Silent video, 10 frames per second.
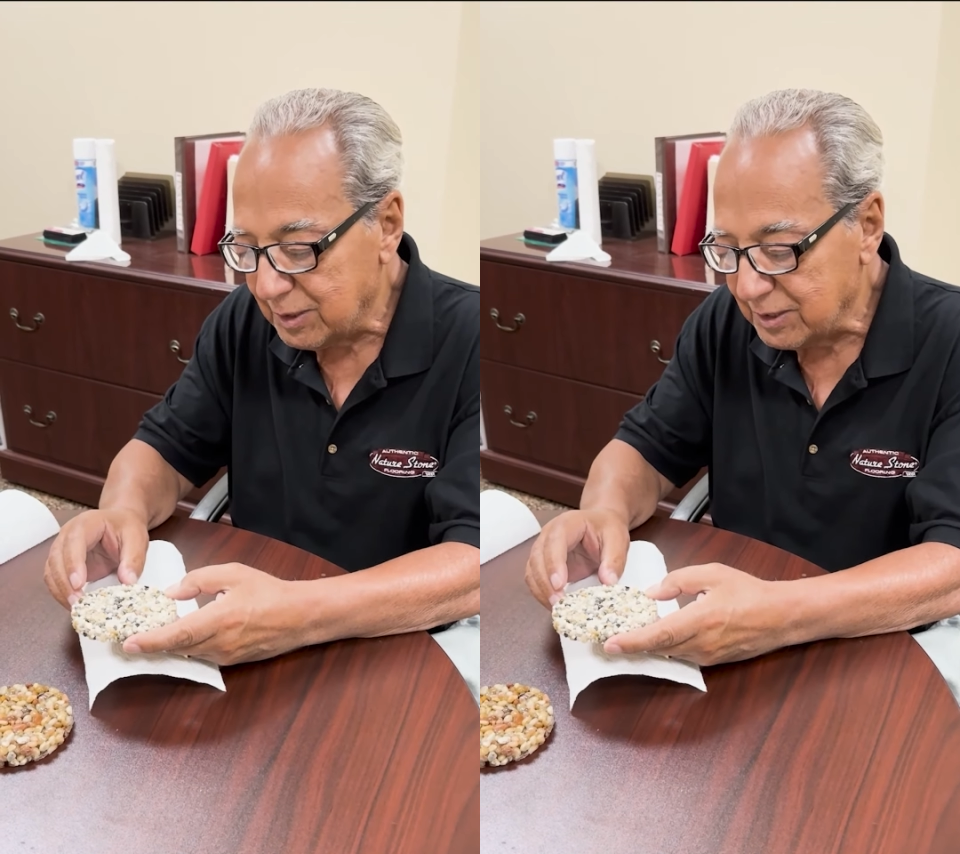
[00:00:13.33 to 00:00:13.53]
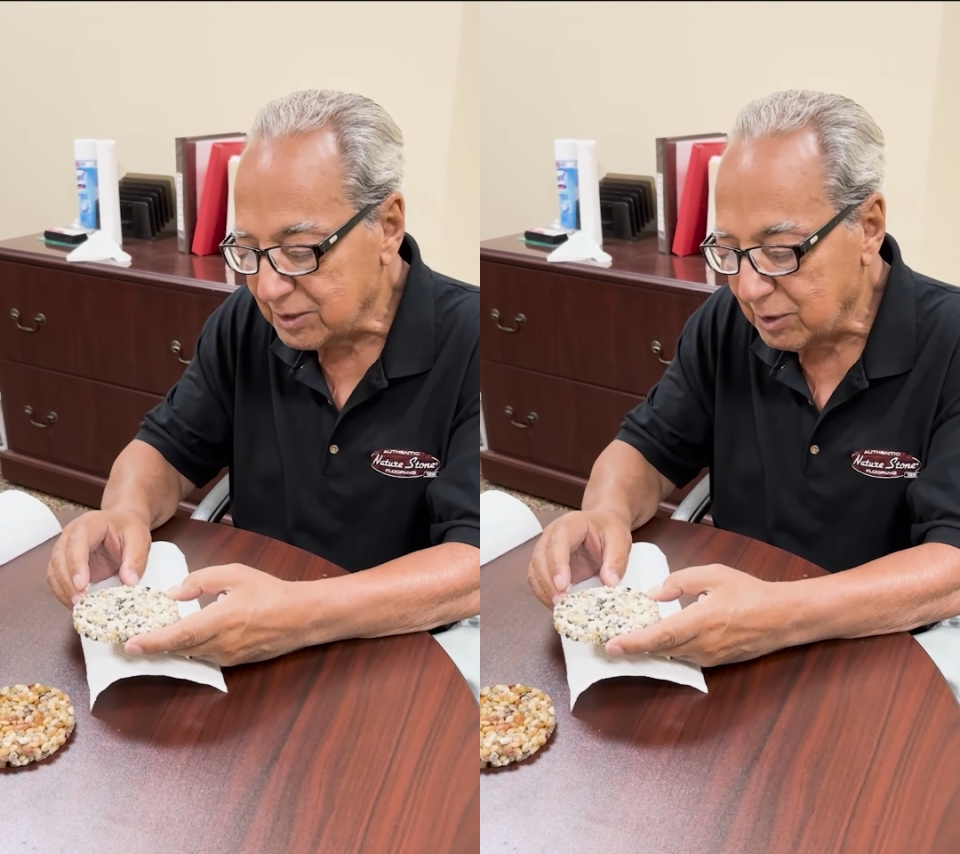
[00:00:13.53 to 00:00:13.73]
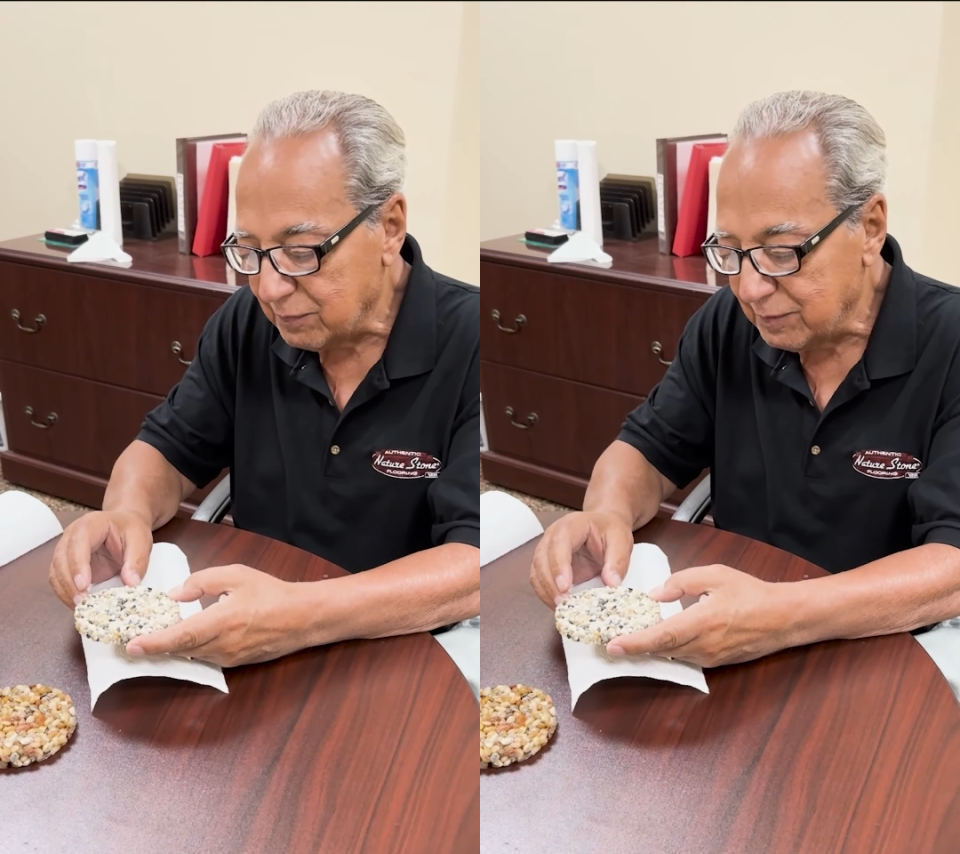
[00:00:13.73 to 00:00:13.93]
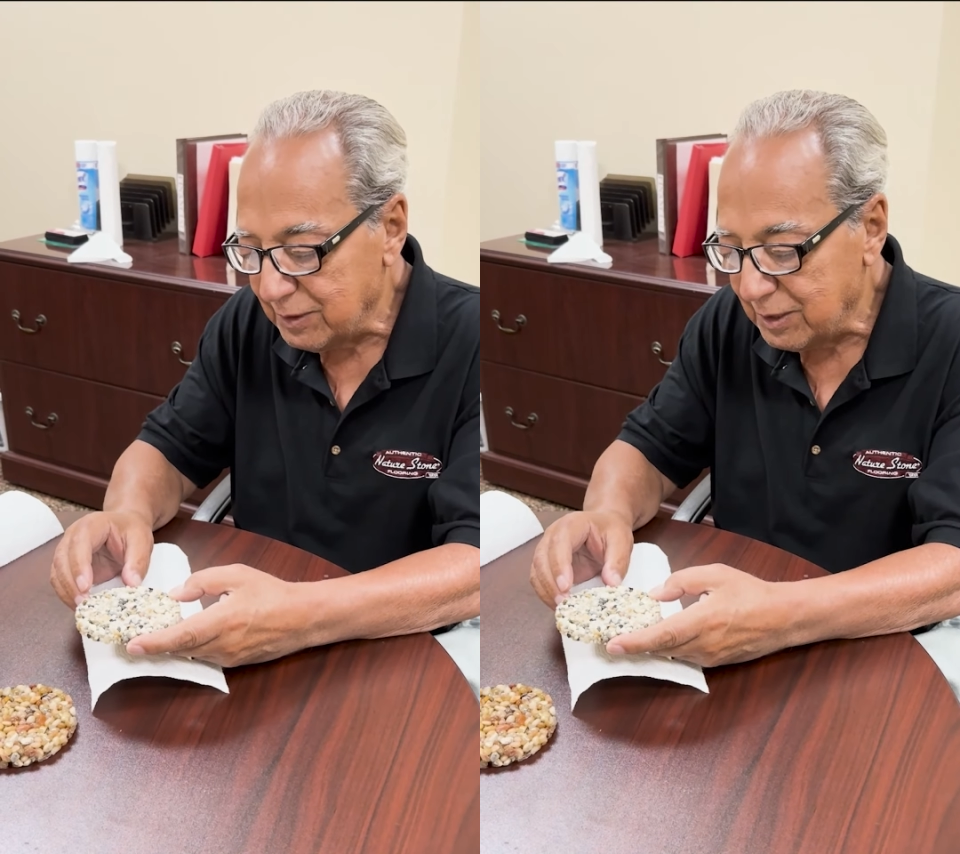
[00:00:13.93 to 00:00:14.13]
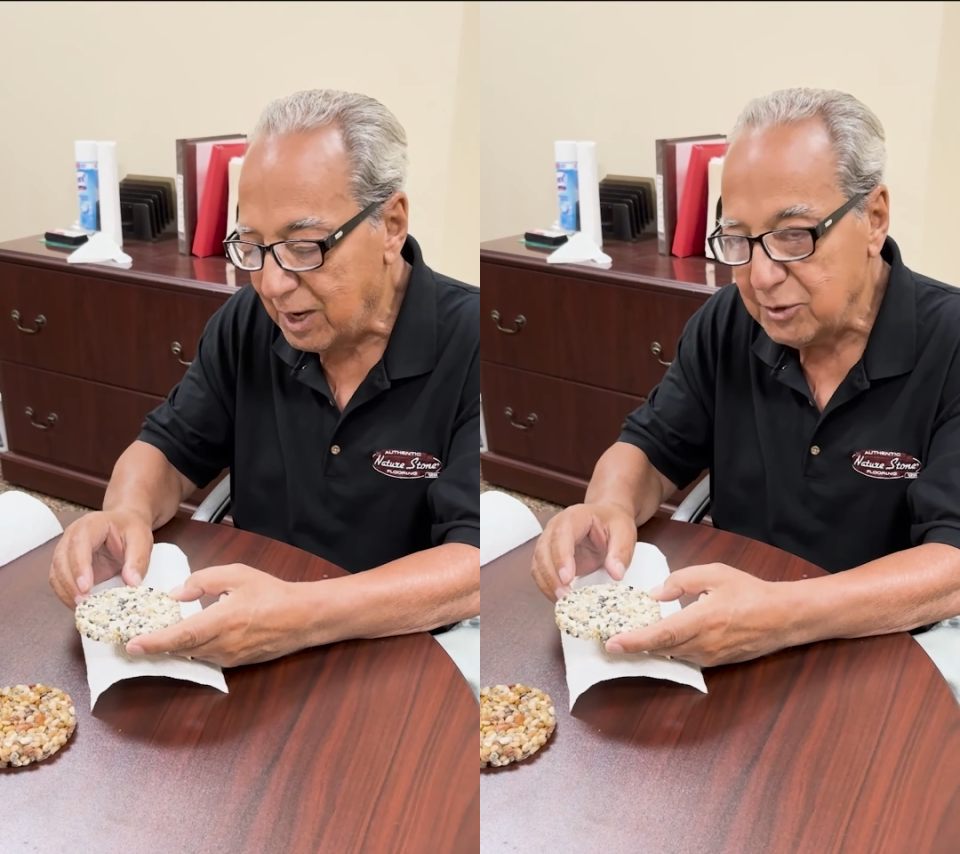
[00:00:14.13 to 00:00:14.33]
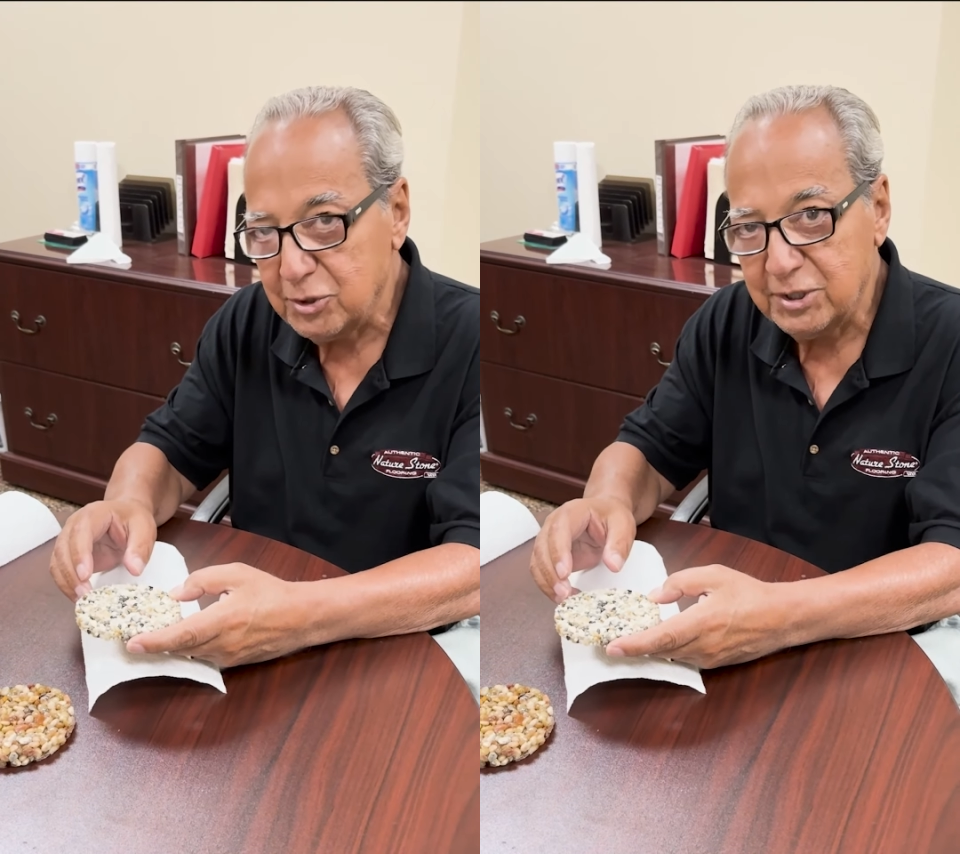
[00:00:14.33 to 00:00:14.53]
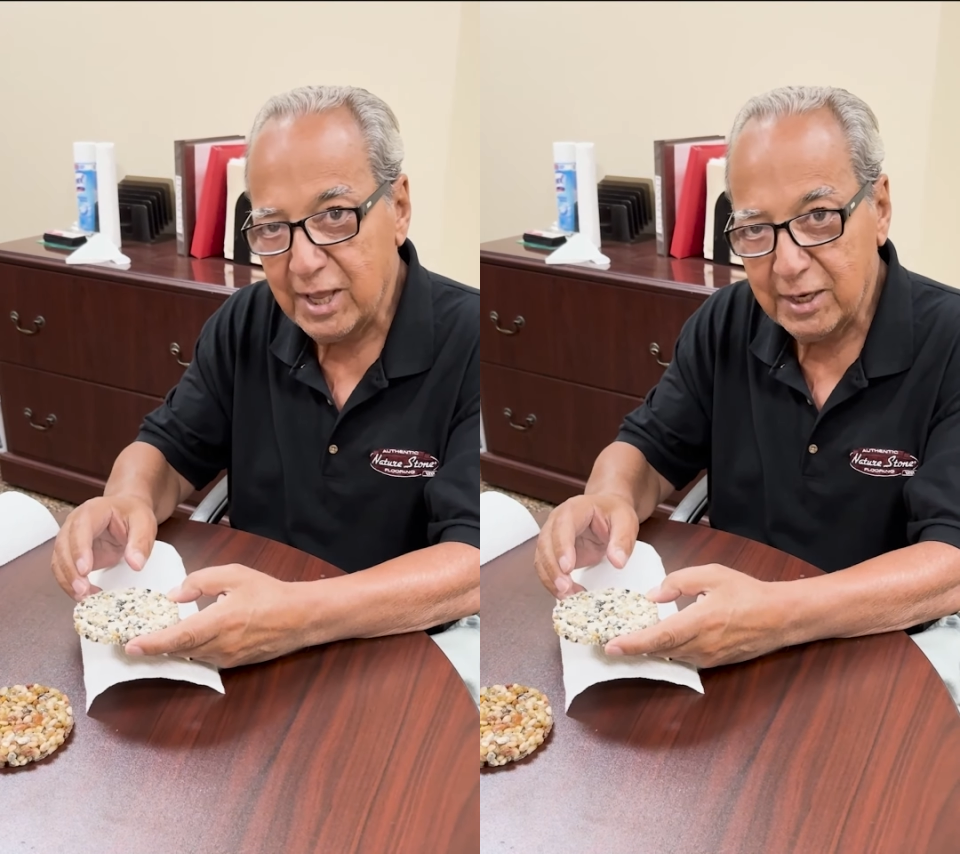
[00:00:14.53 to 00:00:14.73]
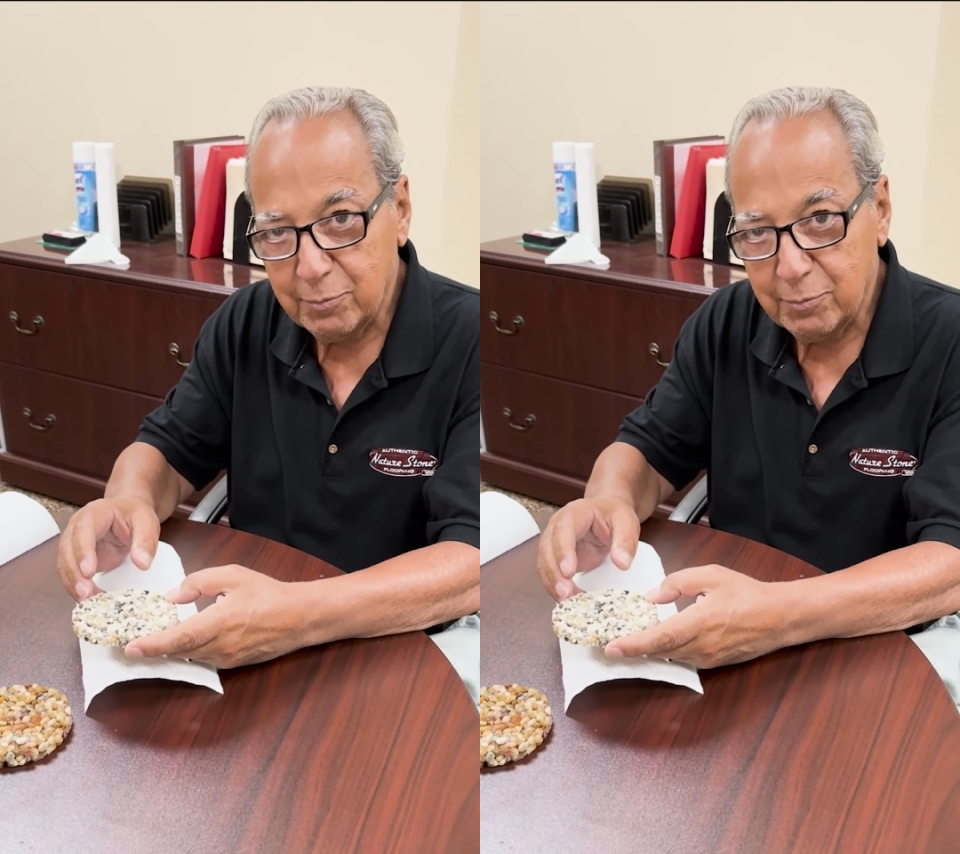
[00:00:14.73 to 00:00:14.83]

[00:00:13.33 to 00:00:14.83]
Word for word: takes care of the hydrostatic